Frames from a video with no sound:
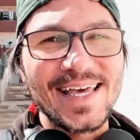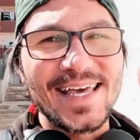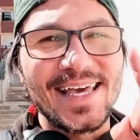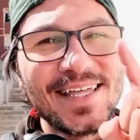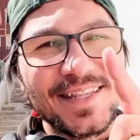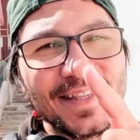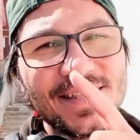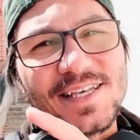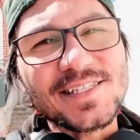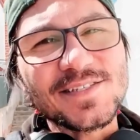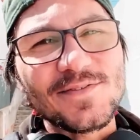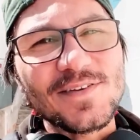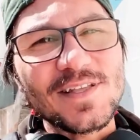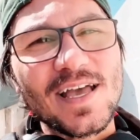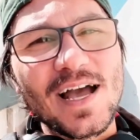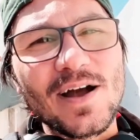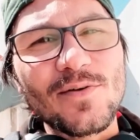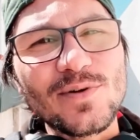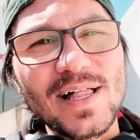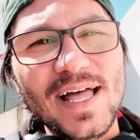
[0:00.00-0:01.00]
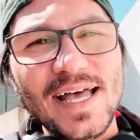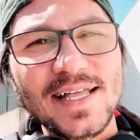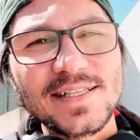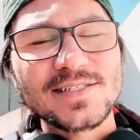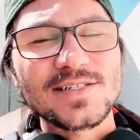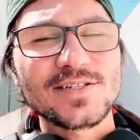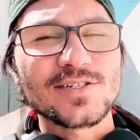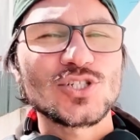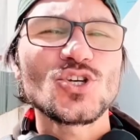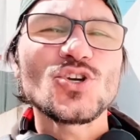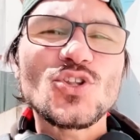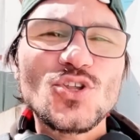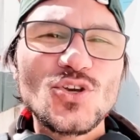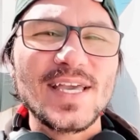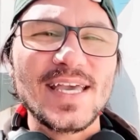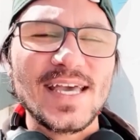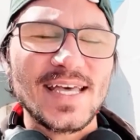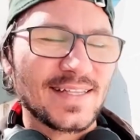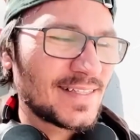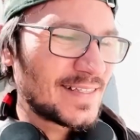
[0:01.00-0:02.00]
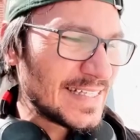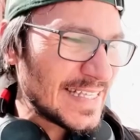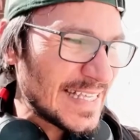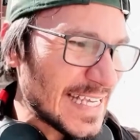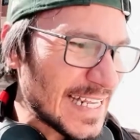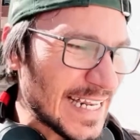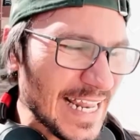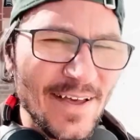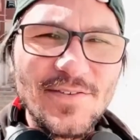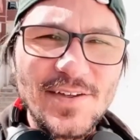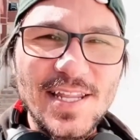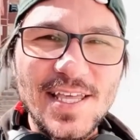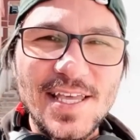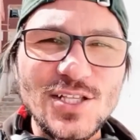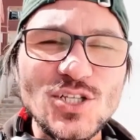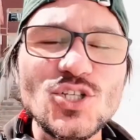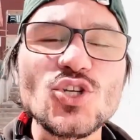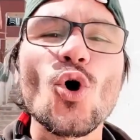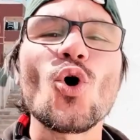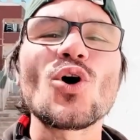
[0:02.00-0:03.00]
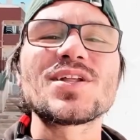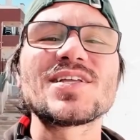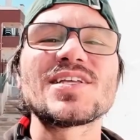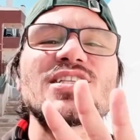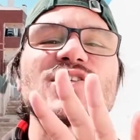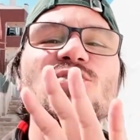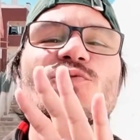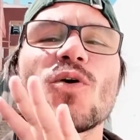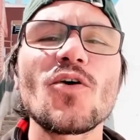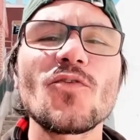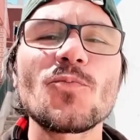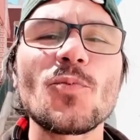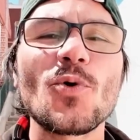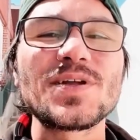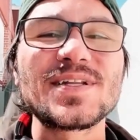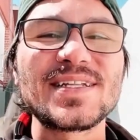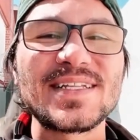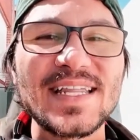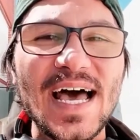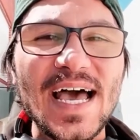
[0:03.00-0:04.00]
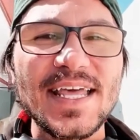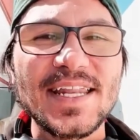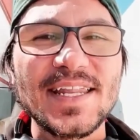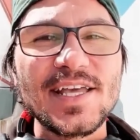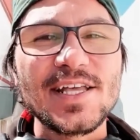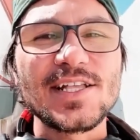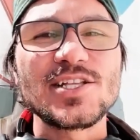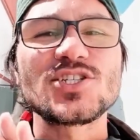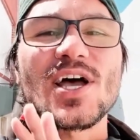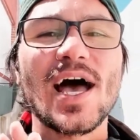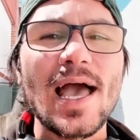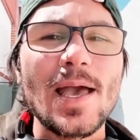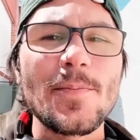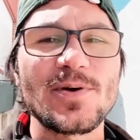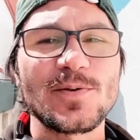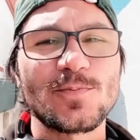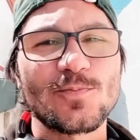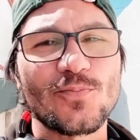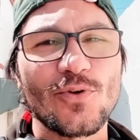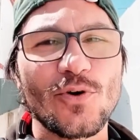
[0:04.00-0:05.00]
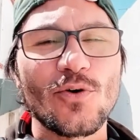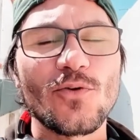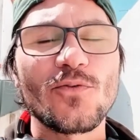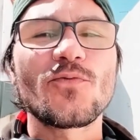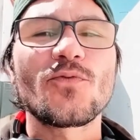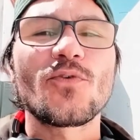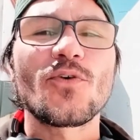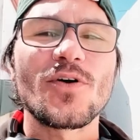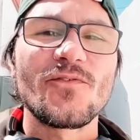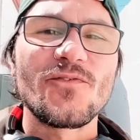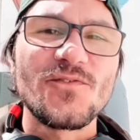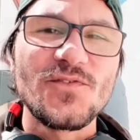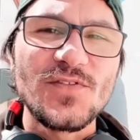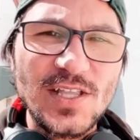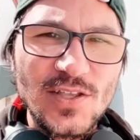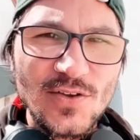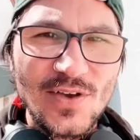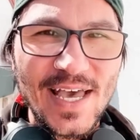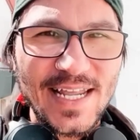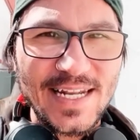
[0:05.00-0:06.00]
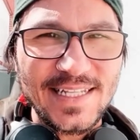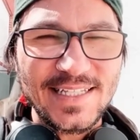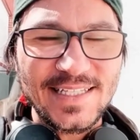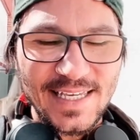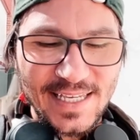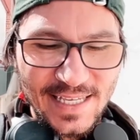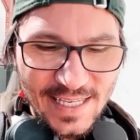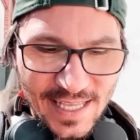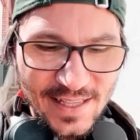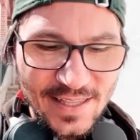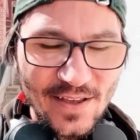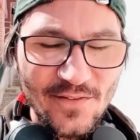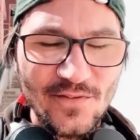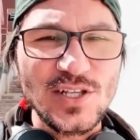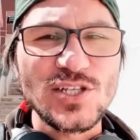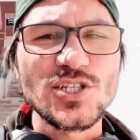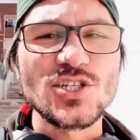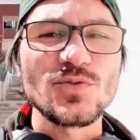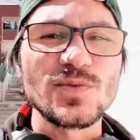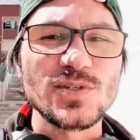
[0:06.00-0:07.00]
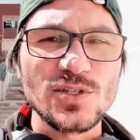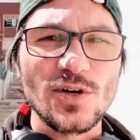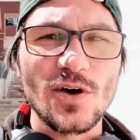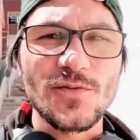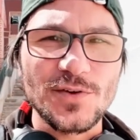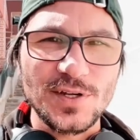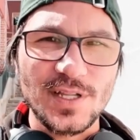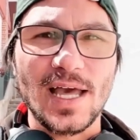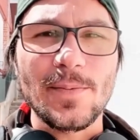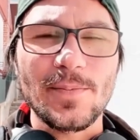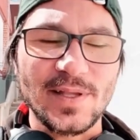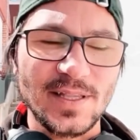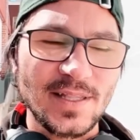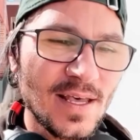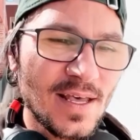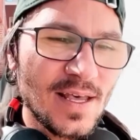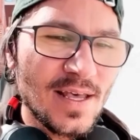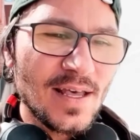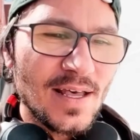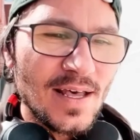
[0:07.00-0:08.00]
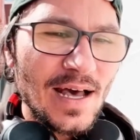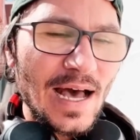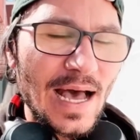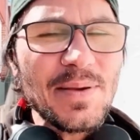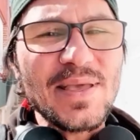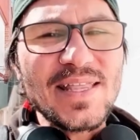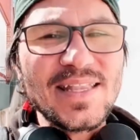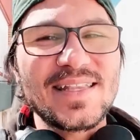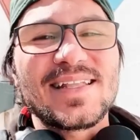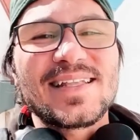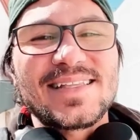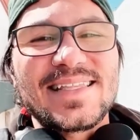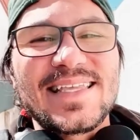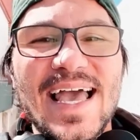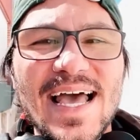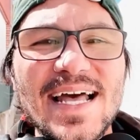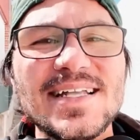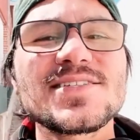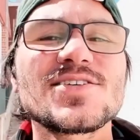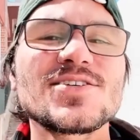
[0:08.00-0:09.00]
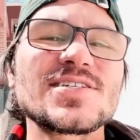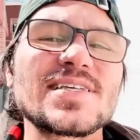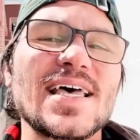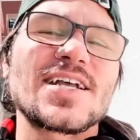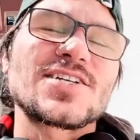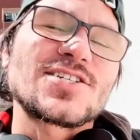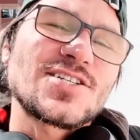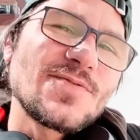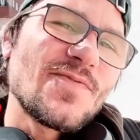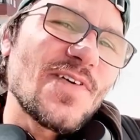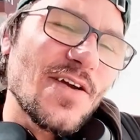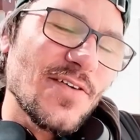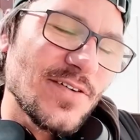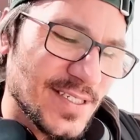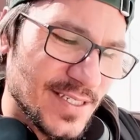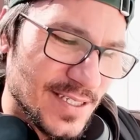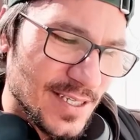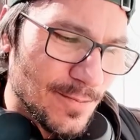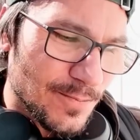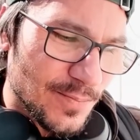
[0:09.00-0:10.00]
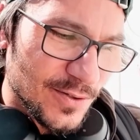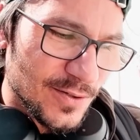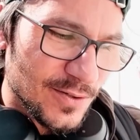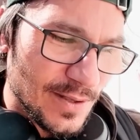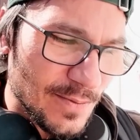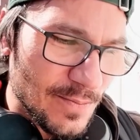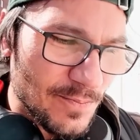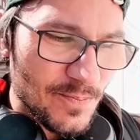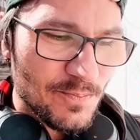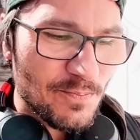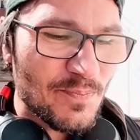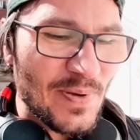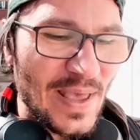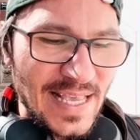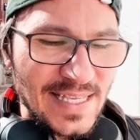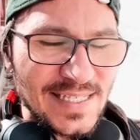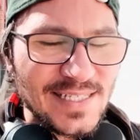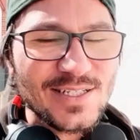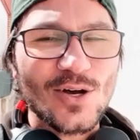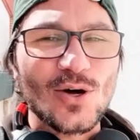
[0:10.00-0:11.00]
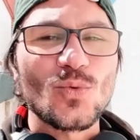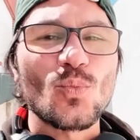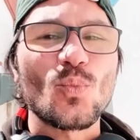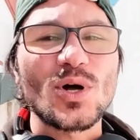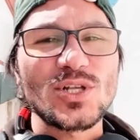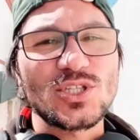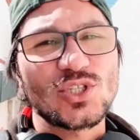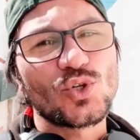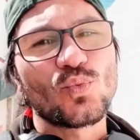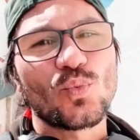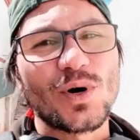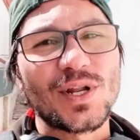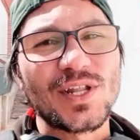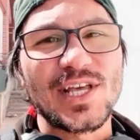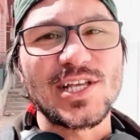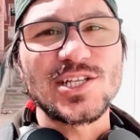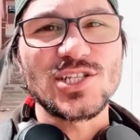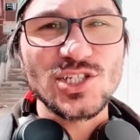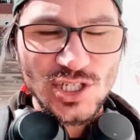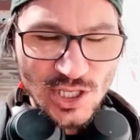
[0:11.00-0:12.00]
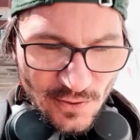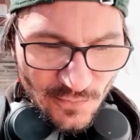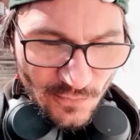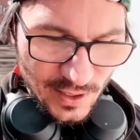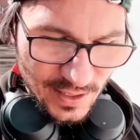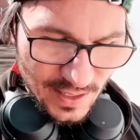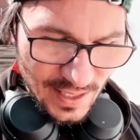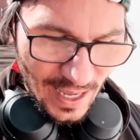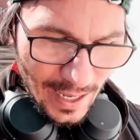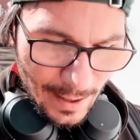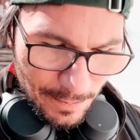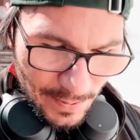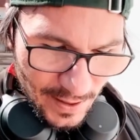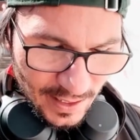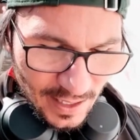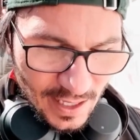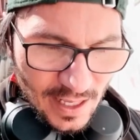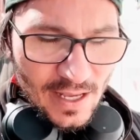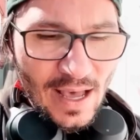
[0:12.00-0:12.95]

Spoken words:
In this video, I will answer, should you get the 11-inch or the 12.9-inch iPad Pro for video editing in DaVinci Resolve on the iPad? I mean, the answer is actually very simple based on what you want to achieve with the iPad.